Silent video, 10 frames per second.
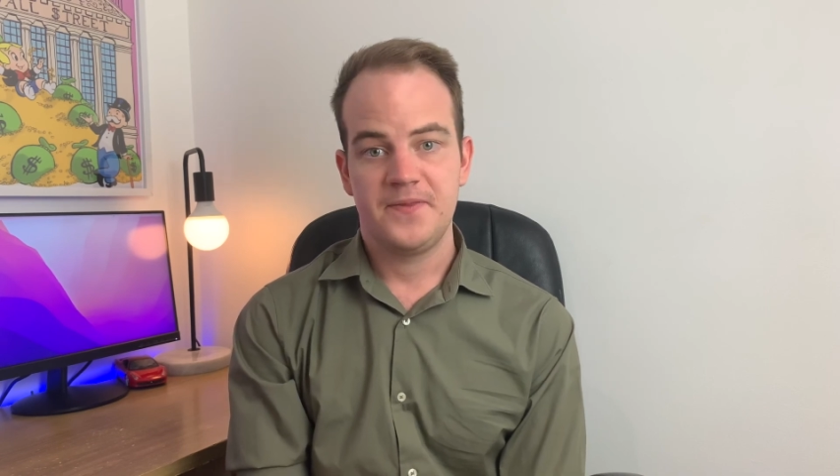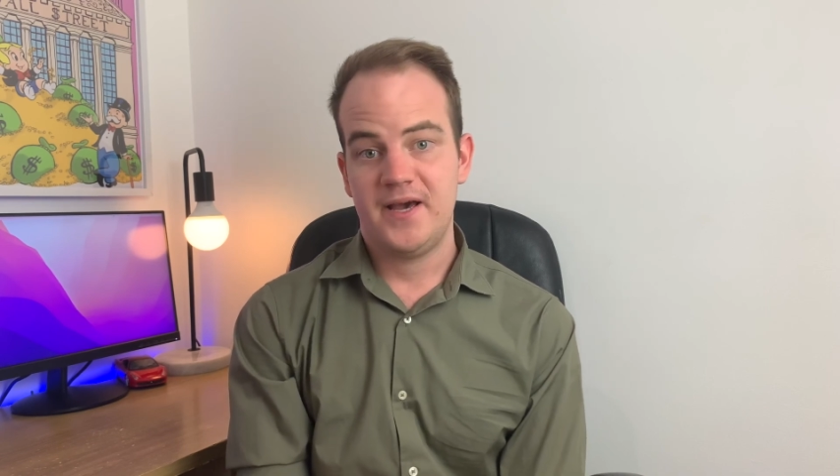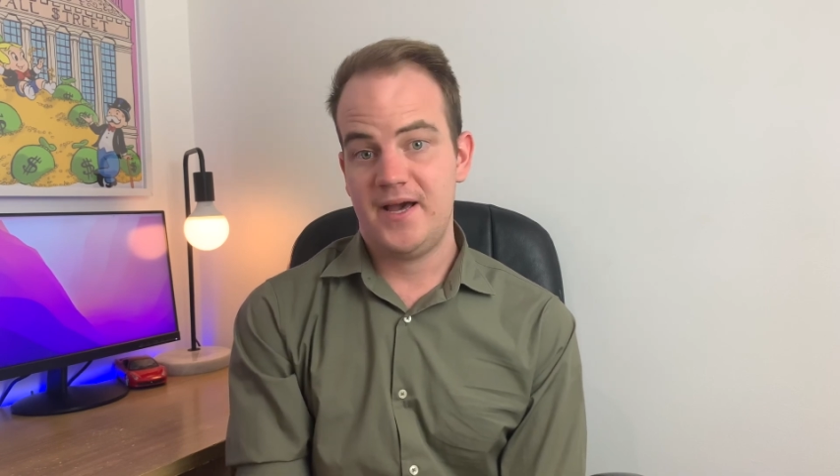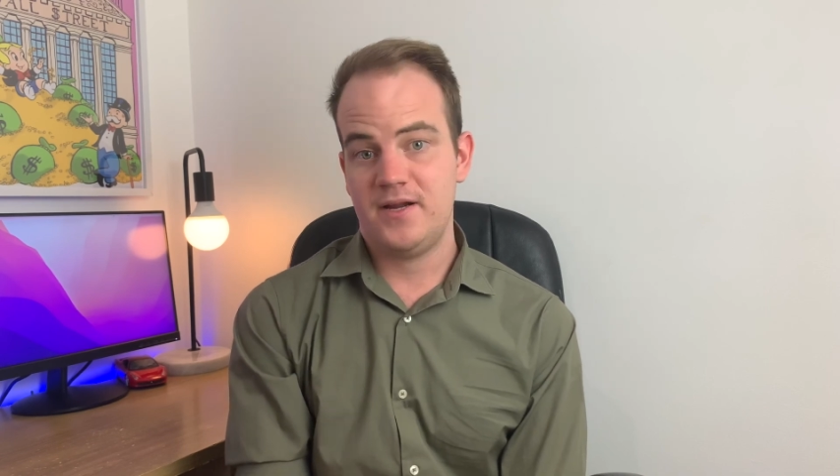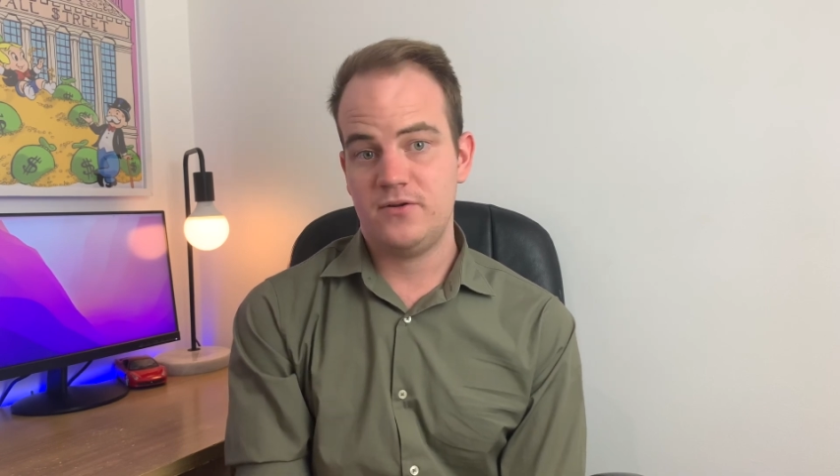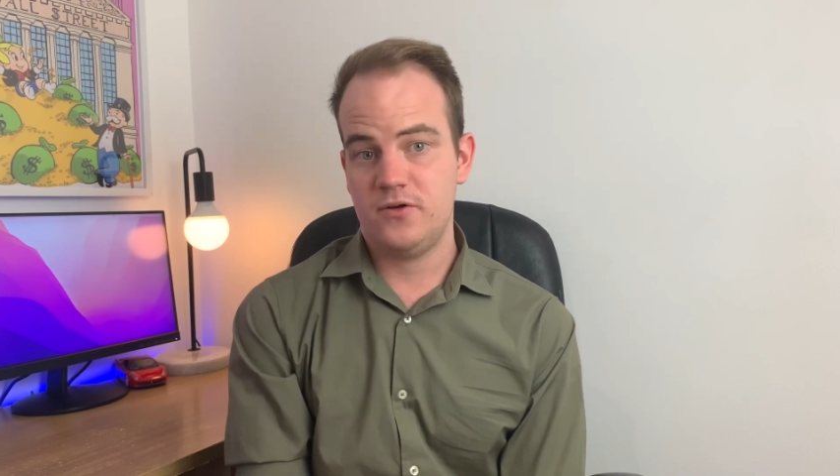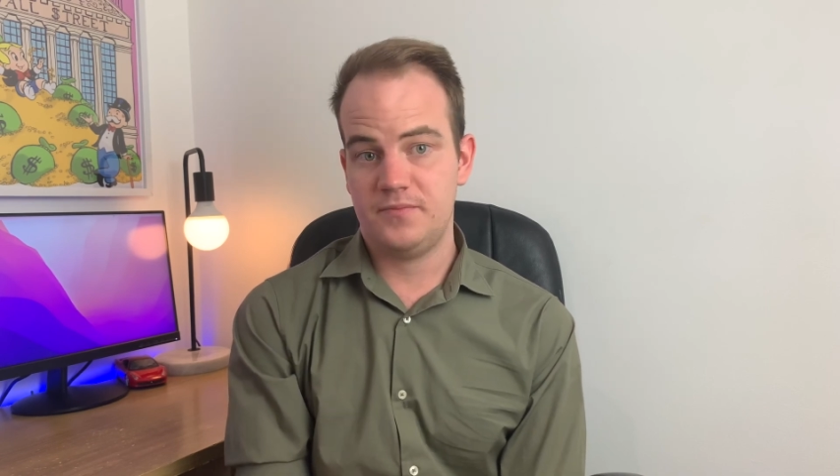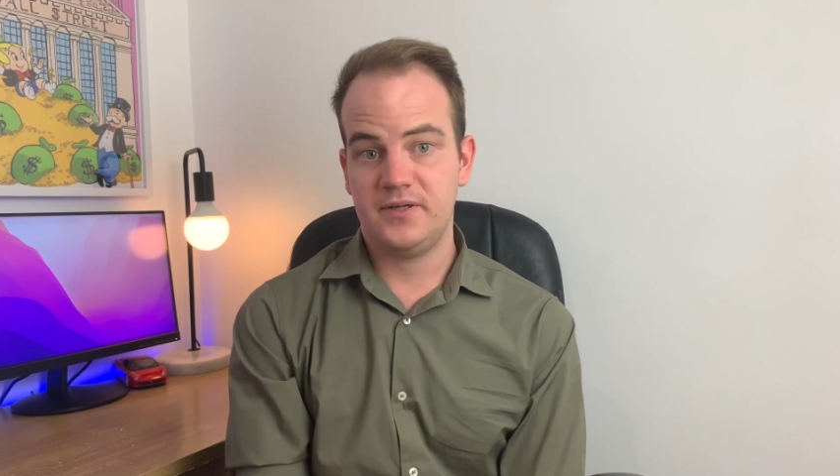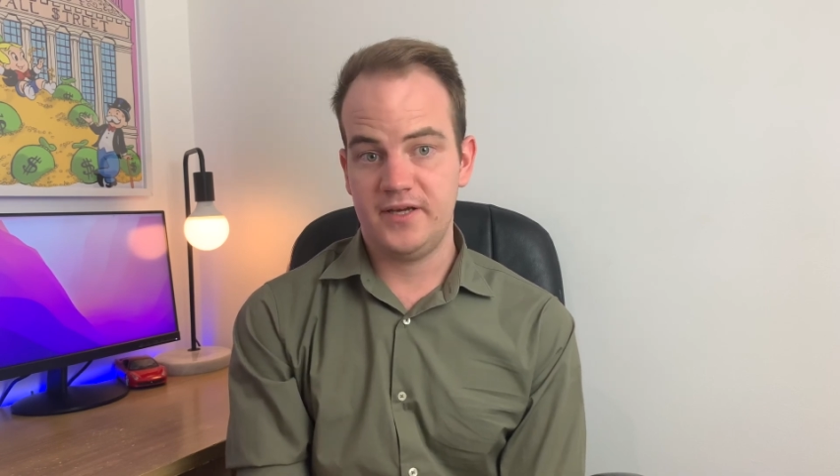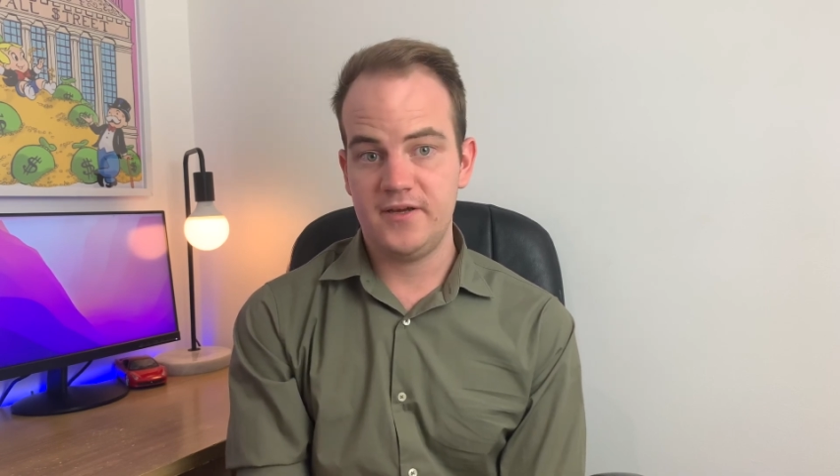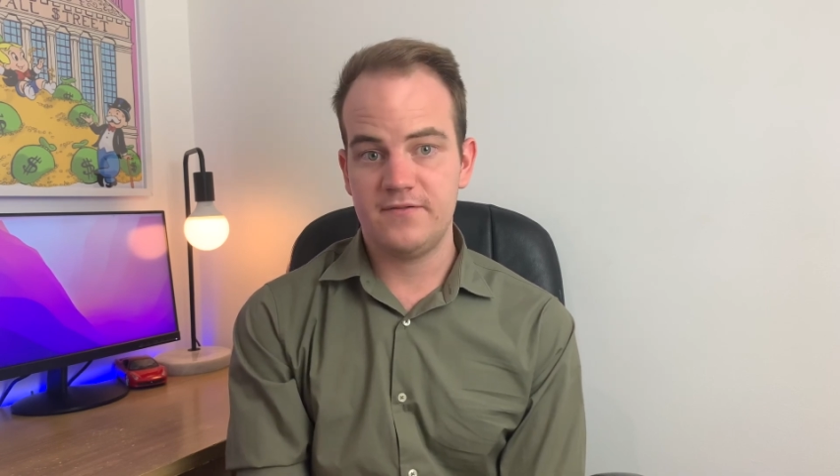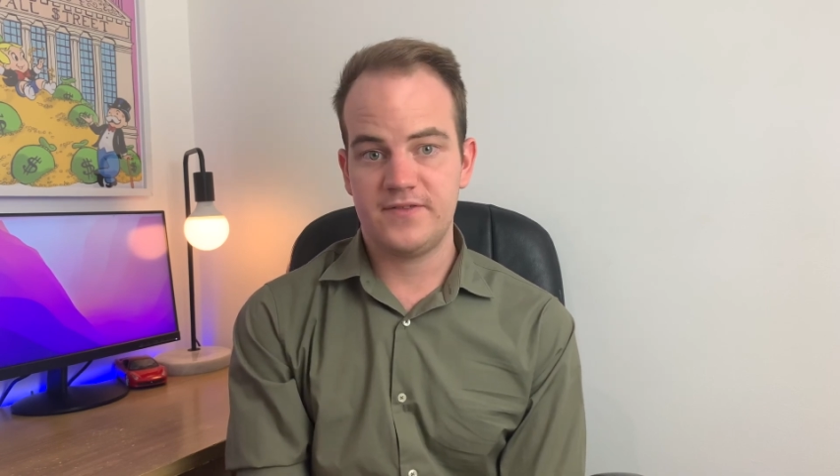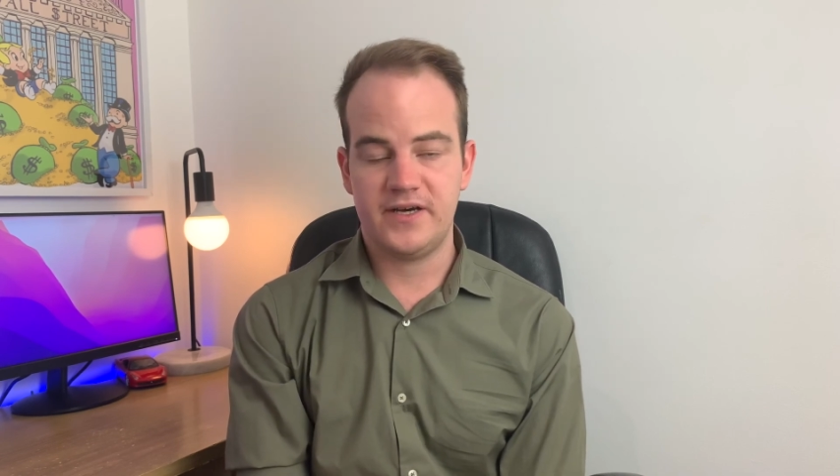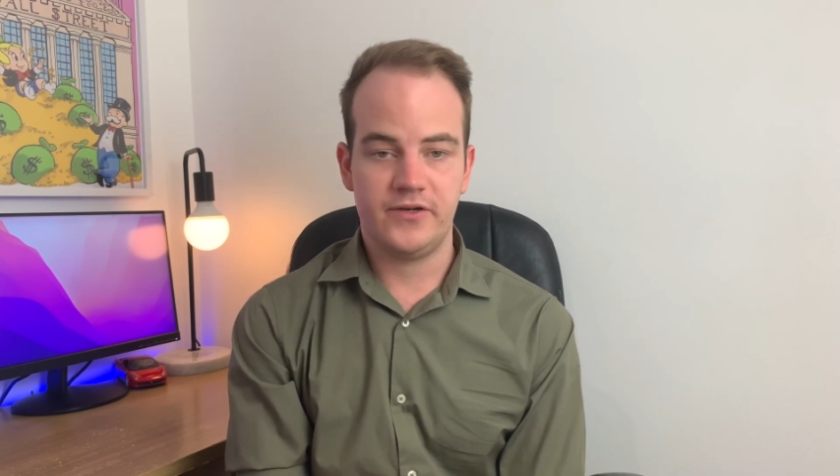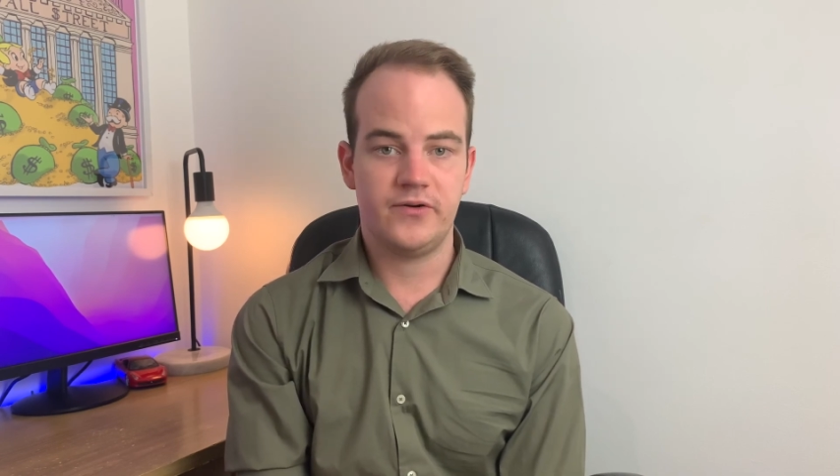and you believe
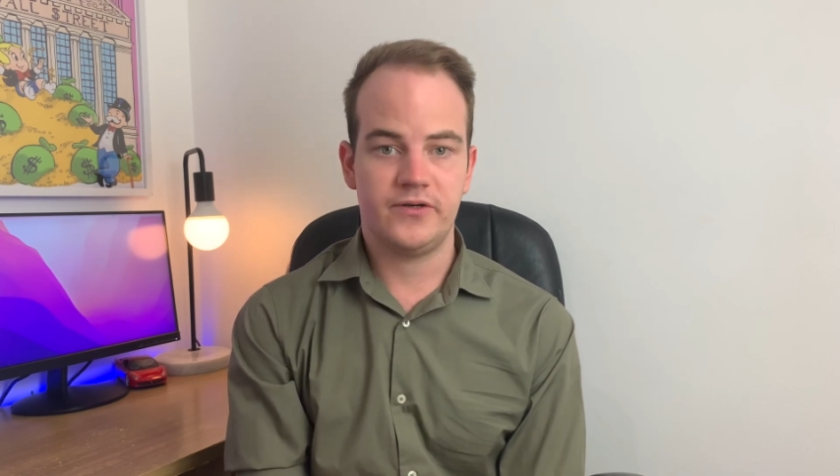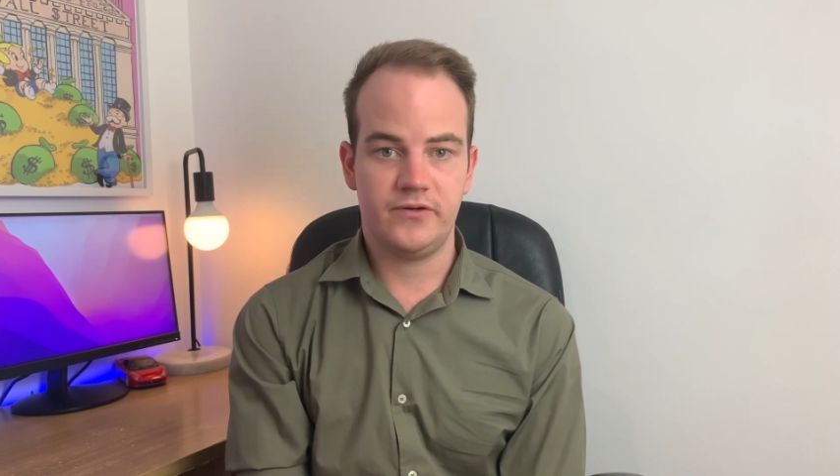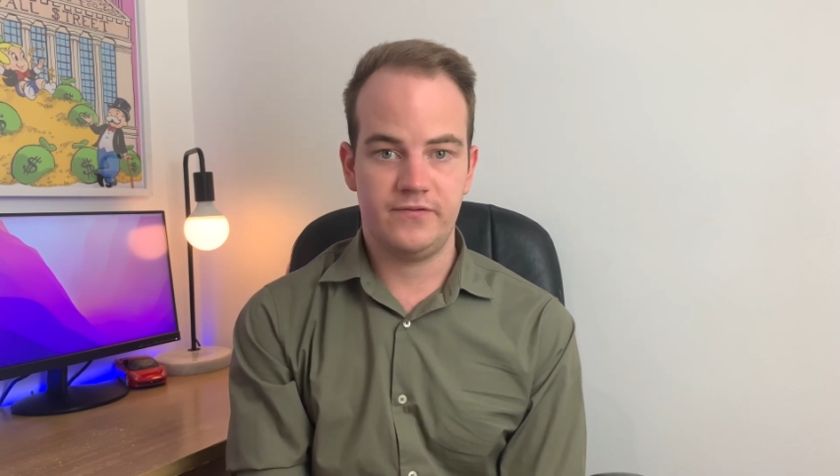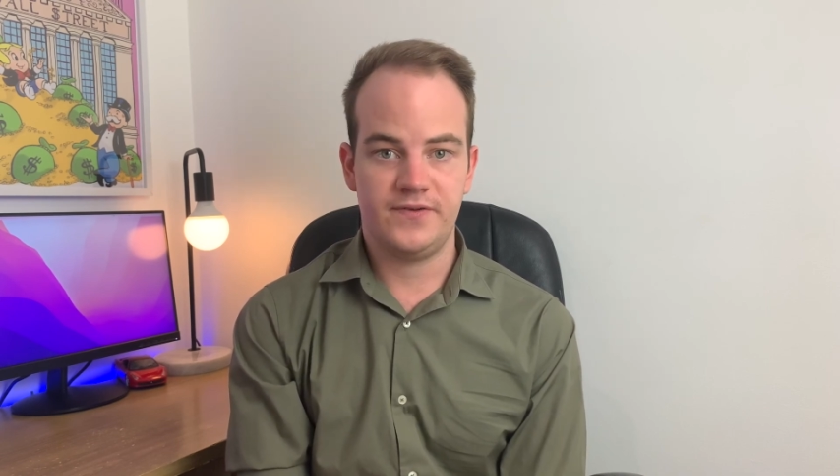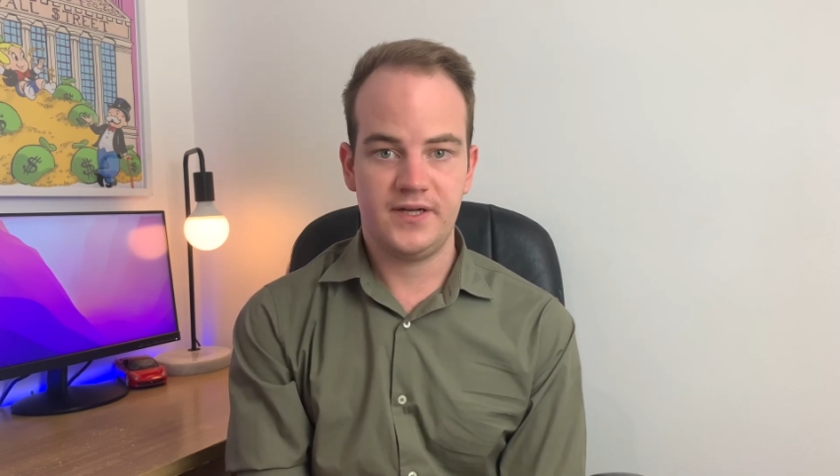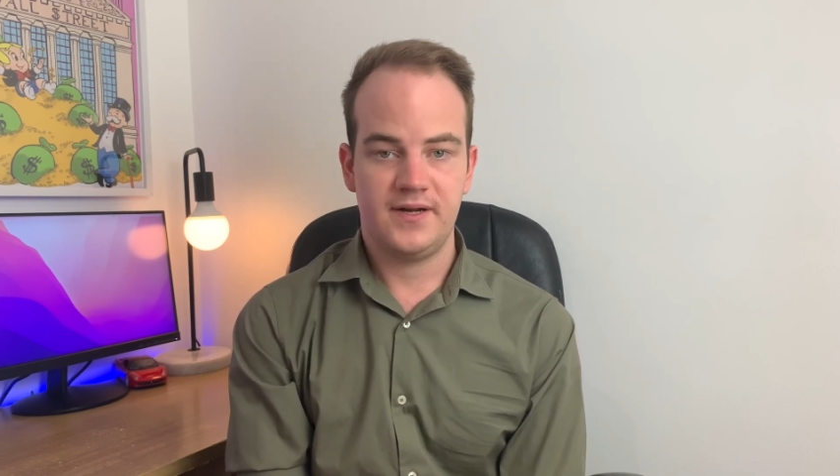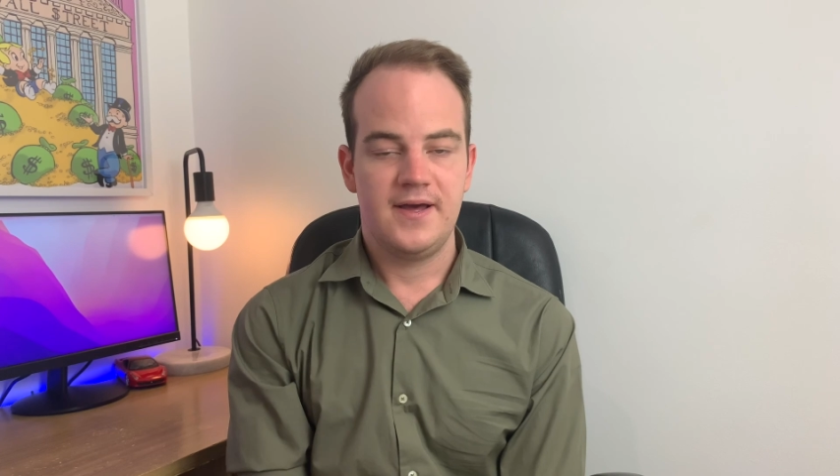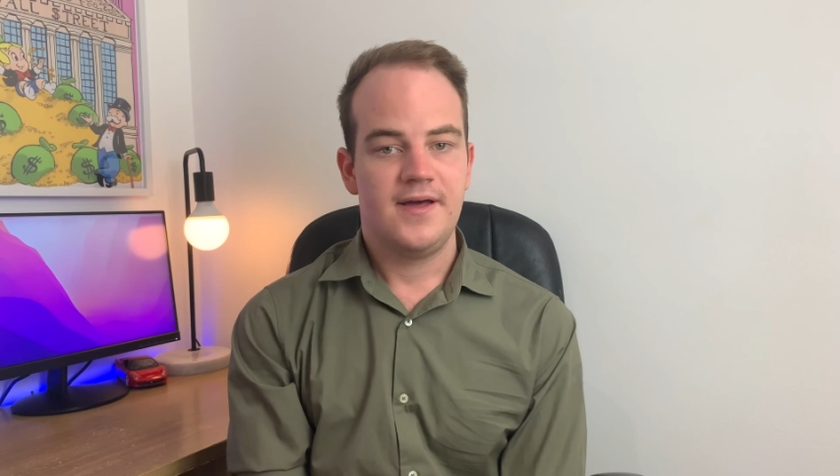that you're a good fit,